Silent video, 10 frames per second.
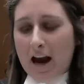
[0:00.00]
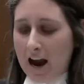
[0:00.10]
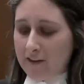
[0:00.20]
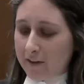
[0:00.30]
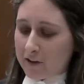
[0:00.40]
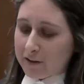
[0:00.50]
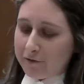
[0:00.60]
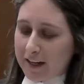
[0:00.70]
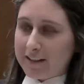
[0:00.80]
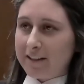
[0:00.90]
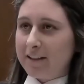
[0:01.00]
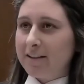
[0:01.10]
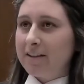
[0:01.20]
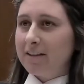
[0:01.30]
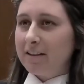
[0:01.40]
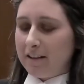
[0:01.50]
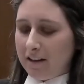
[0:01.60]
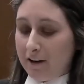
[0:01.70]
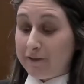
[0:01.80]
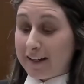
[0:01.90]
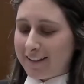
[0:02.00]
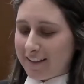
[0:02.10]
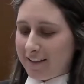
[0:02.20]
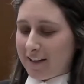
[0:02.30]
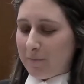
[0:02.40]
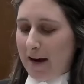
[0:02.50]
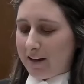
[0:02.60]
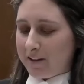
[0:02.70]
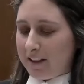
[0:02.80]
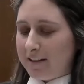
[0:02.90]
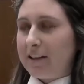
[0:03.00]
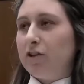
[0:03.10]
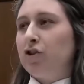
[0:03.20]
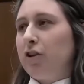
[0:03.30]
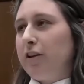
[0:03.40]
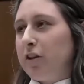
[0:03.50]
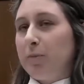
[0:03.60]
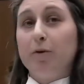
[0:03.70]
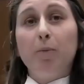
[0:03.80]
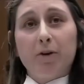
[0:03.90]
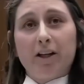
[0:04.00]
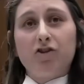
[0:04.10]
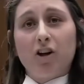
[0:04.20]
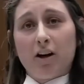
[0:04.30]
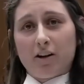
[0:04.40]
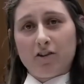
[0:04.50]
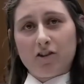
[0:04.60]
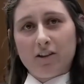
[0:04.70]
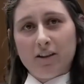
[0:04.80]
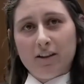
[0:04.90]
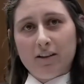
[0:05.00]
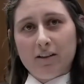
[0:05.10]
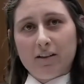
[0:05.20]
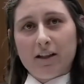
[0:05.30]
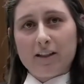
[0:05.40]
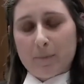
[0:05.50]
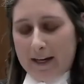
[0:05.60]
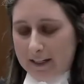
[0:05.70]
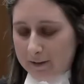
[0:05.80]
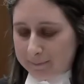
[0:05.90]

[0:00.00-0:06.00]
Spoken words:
And then there's offenses and penalties that ensure that the appropriate charge is paid.